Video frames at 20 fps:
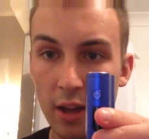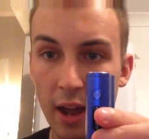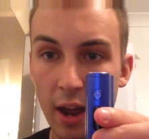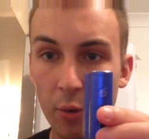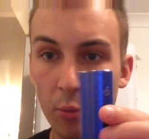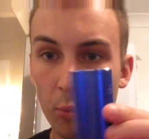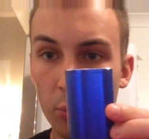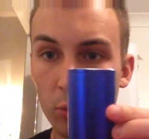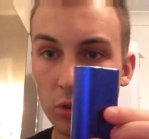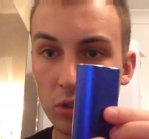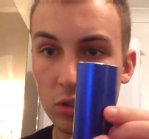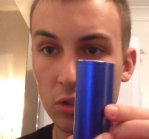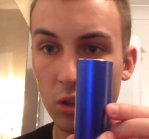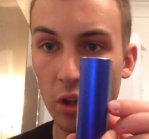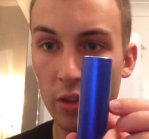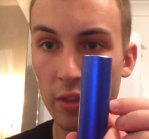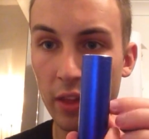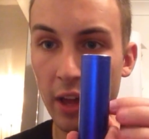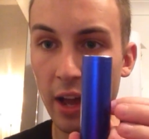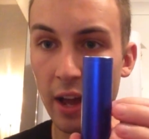outwards
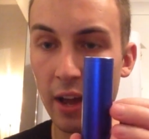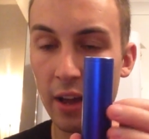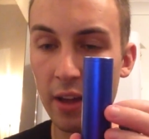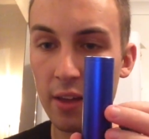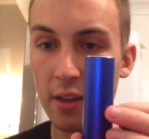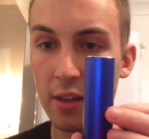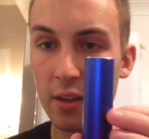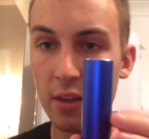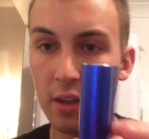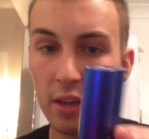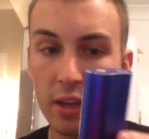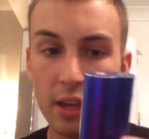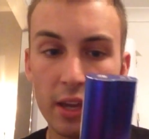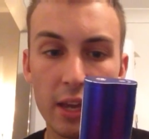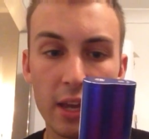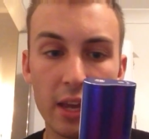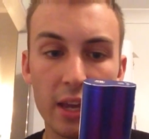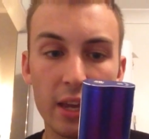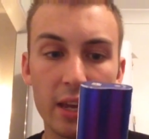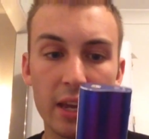like that,
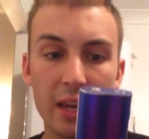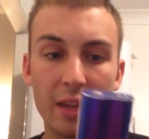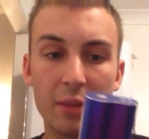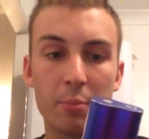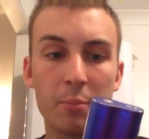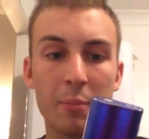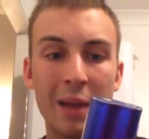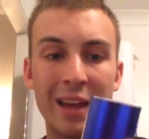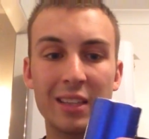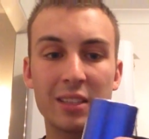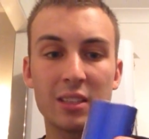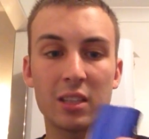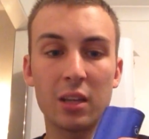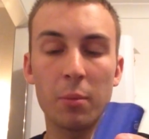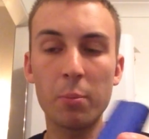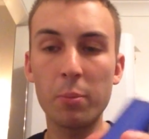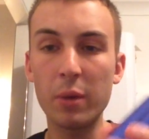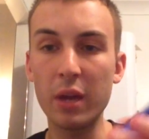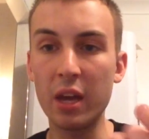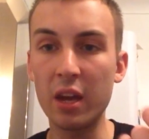it makes it
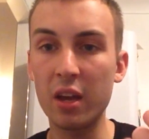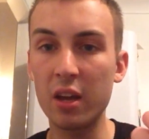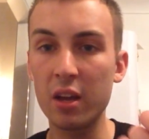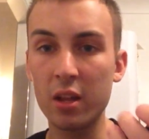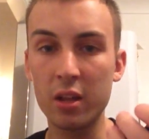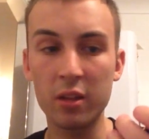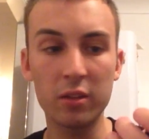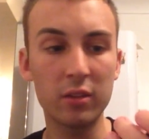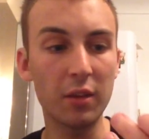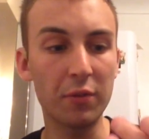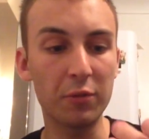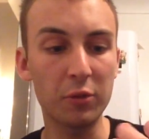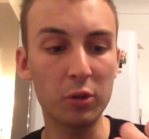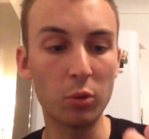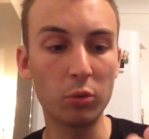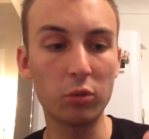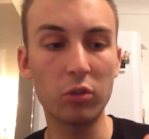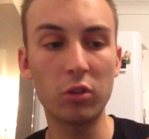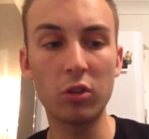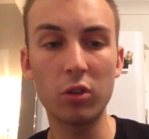a bit
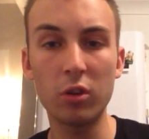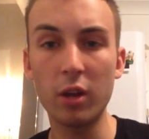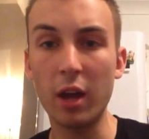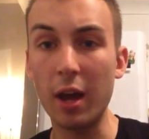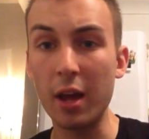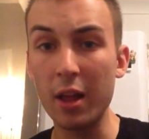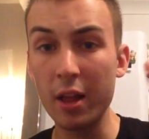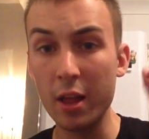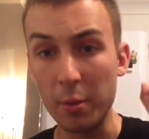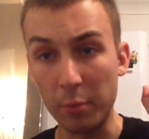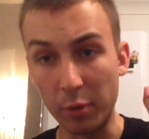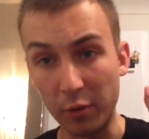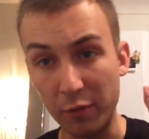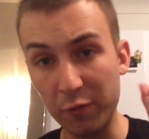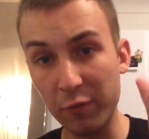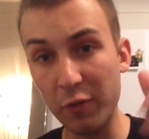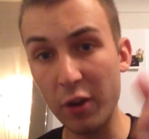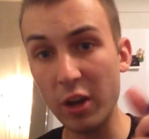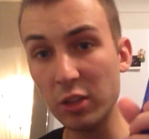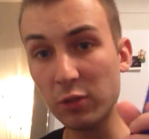difficult to do that. But the
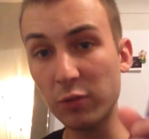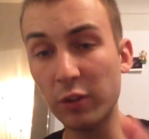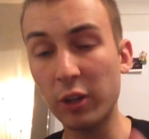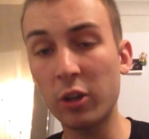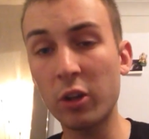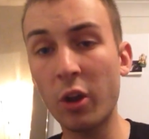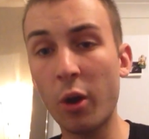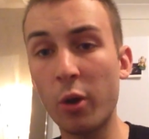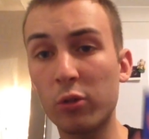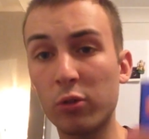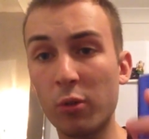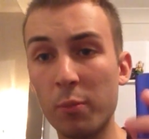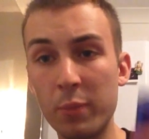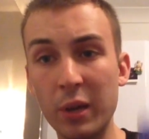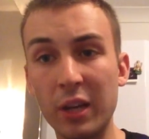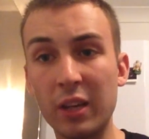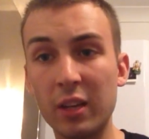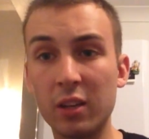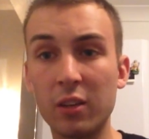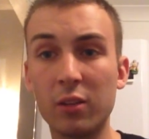first thing I noticed when
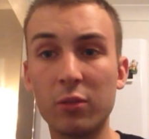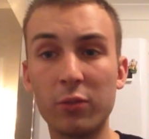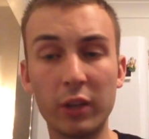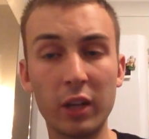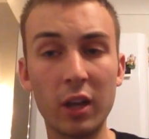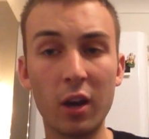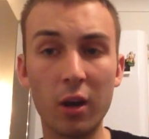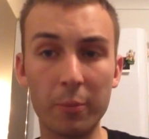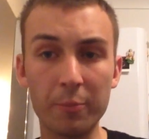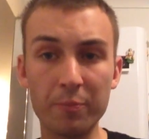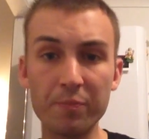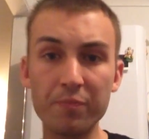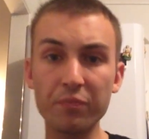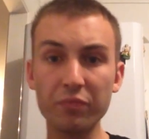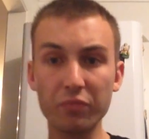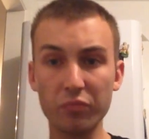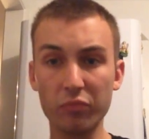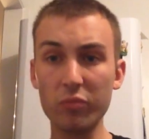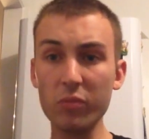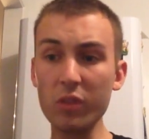picking this thing up,
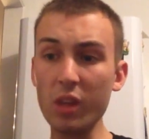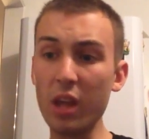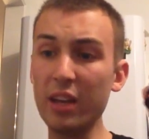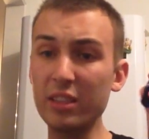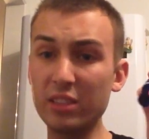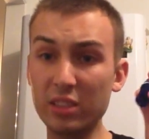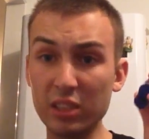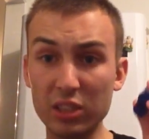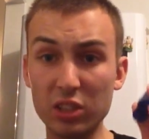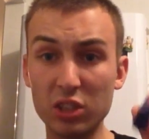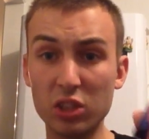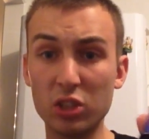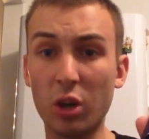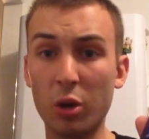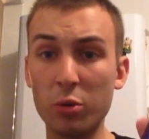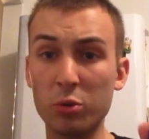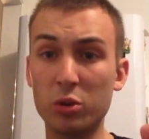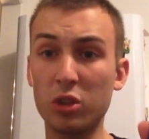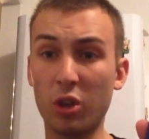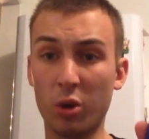as it's
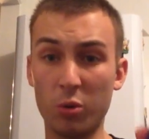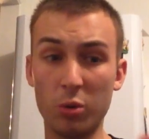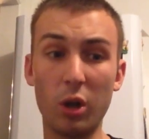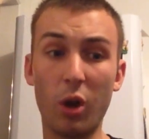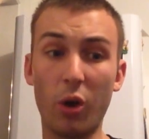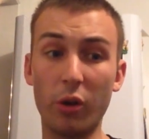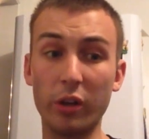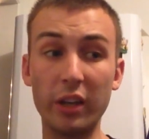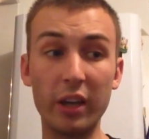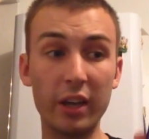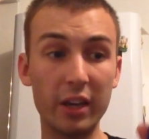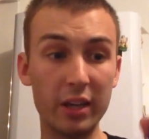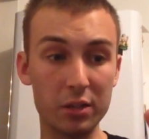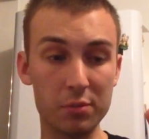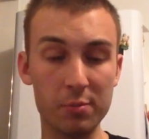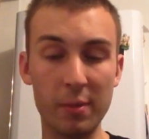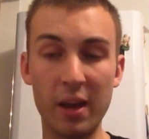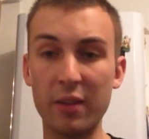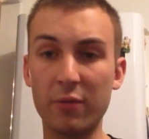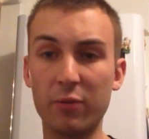so light, it
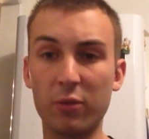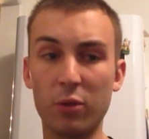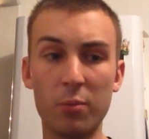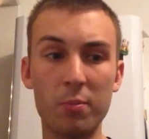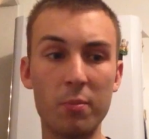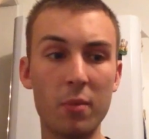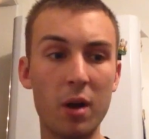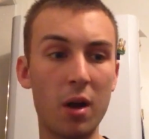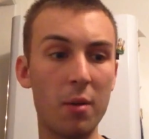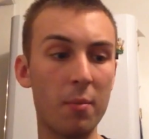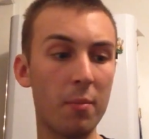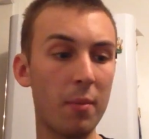is made from